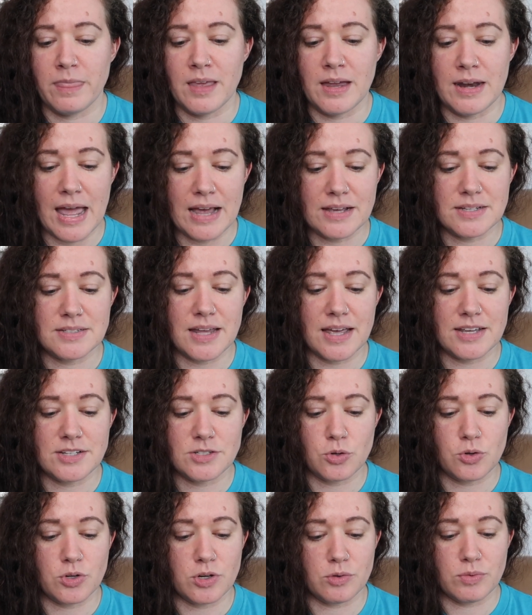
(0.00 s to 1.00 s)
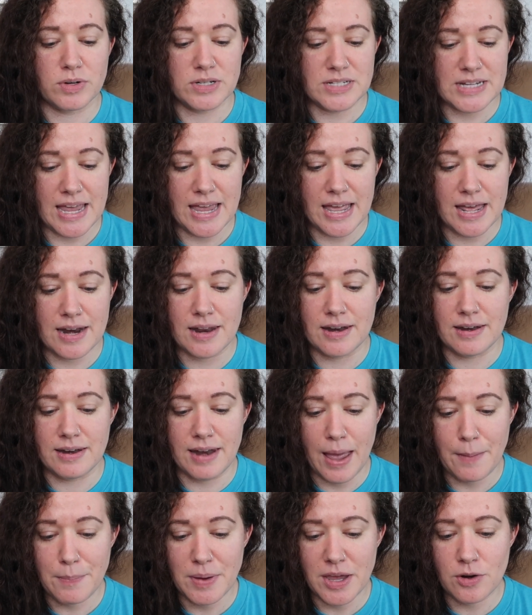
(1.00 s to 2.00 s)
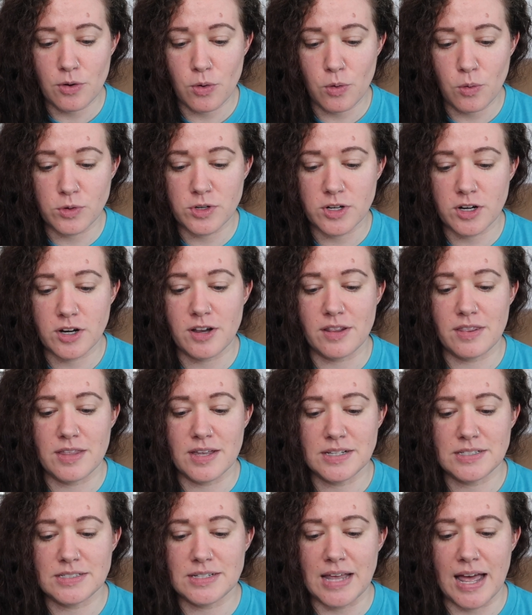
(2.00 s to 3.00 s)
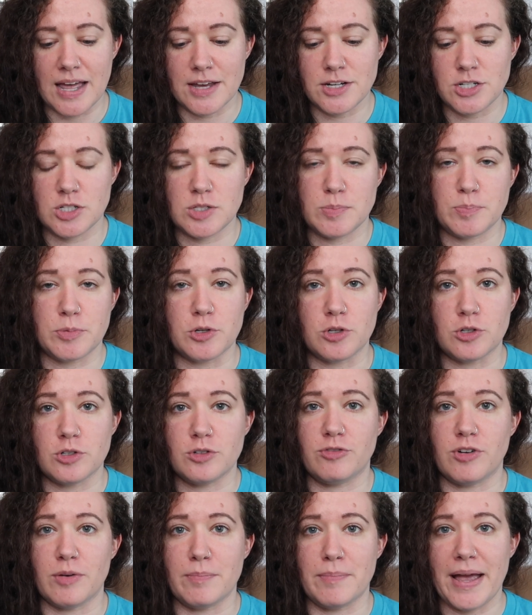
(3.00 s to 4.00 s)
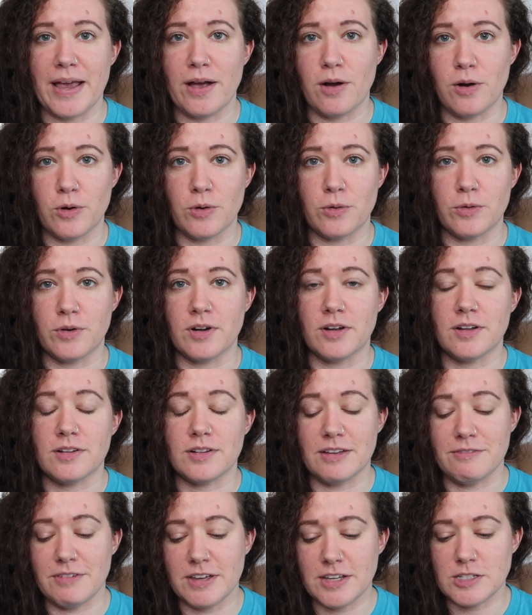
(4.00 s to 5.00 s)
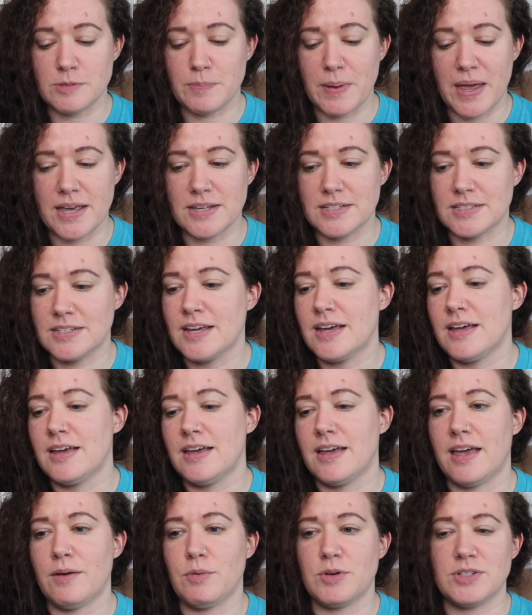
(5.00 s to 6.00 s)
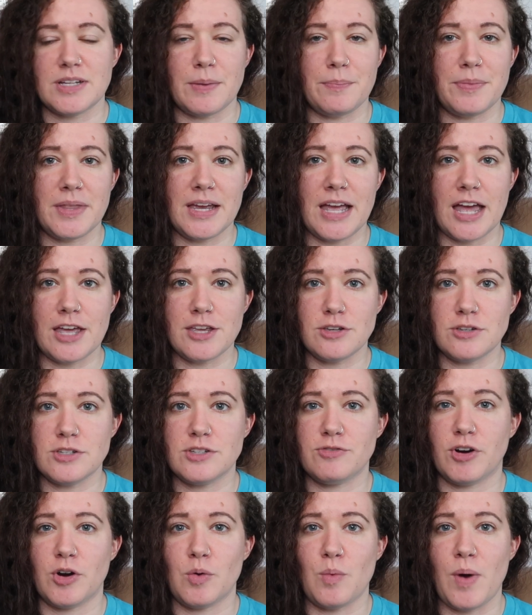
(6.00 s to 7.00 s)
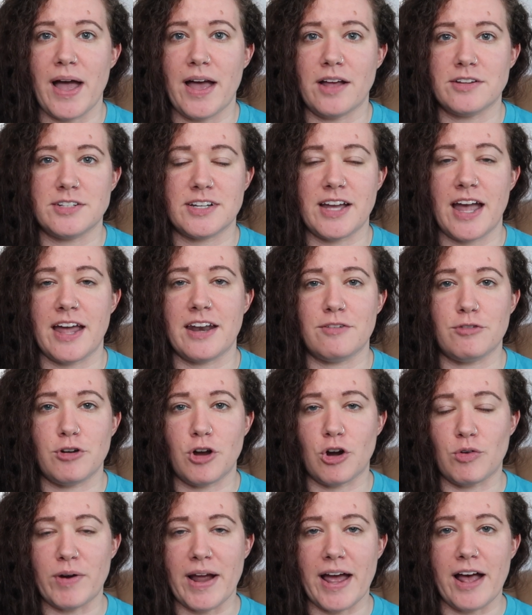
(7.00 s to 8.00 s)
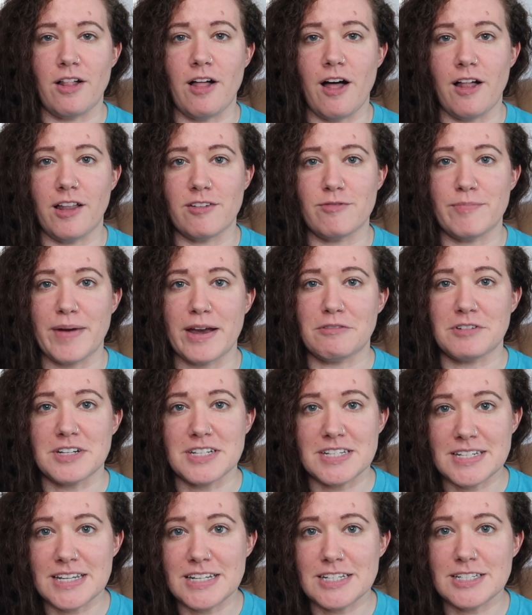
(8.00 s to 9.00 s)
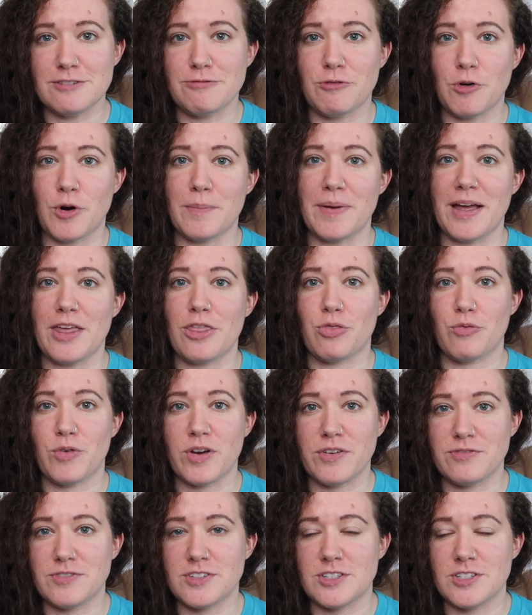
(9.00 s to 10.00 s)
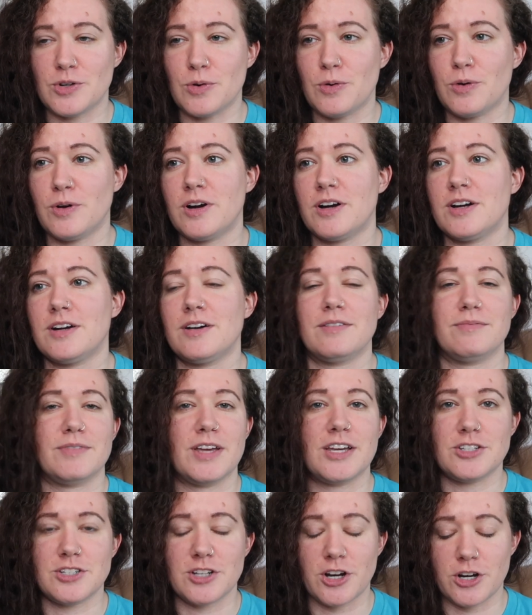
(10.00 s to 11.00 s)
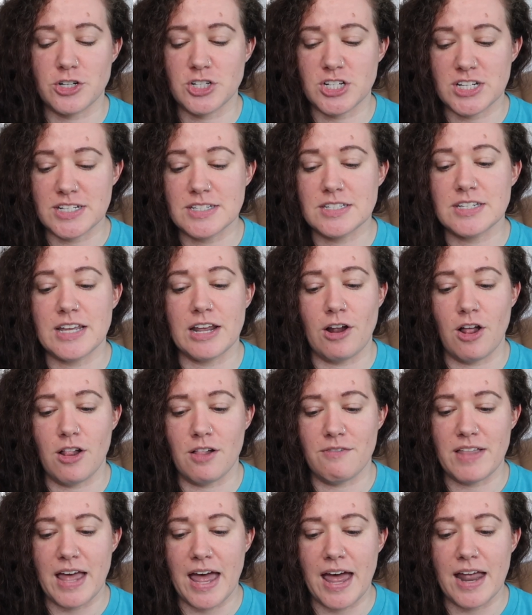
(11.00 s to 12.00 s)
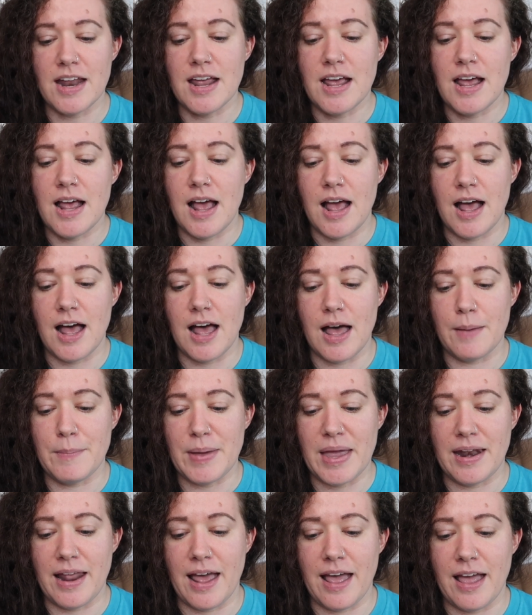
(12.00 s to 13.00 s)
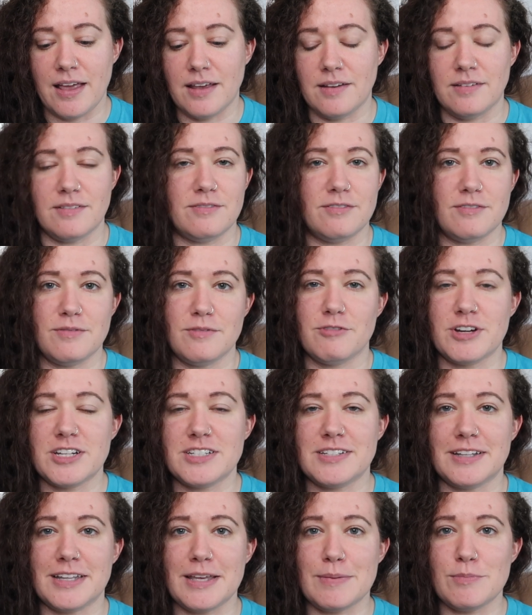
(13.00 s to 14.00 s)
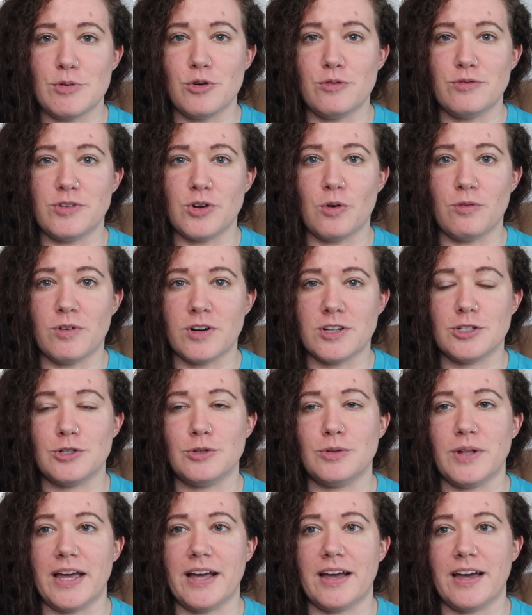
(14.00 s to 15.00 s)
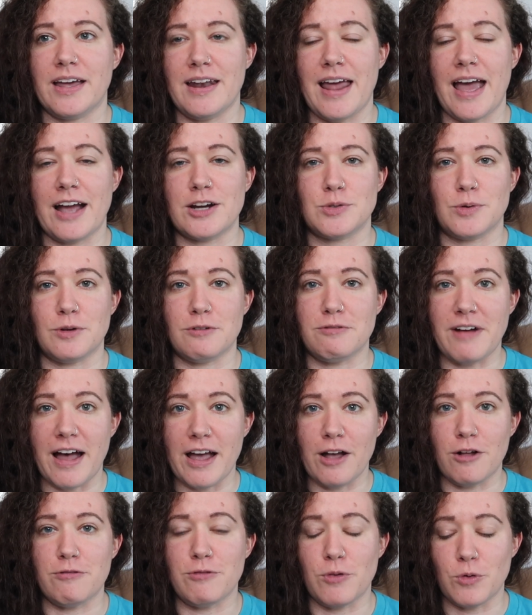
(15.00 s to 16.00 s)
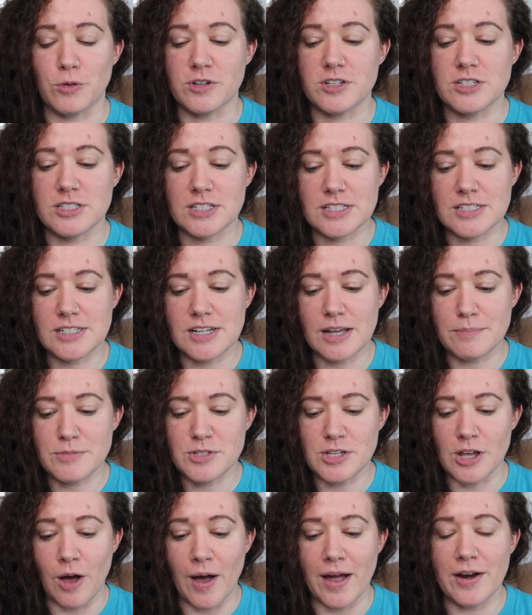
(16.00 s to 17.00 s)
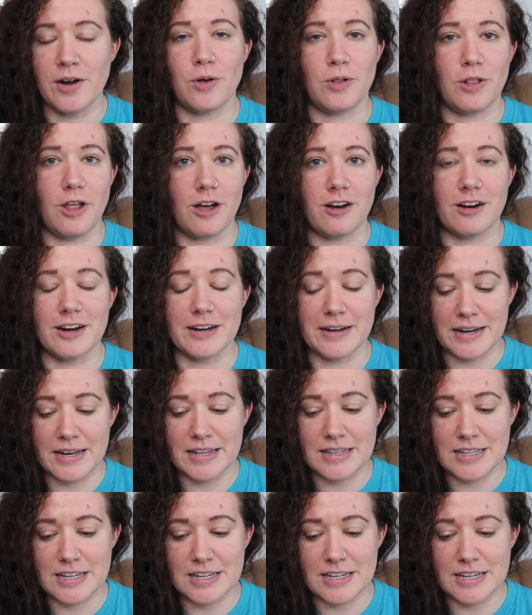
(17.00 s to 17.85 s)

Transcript: Next, I sold a rattan napkin holder. This I just pulled from my own living space. It was something I used for a while to kind of corral all of my receipts for my thrift store excursions and all of that. And I recently moved over to like an actual file folder system, so I no longer needed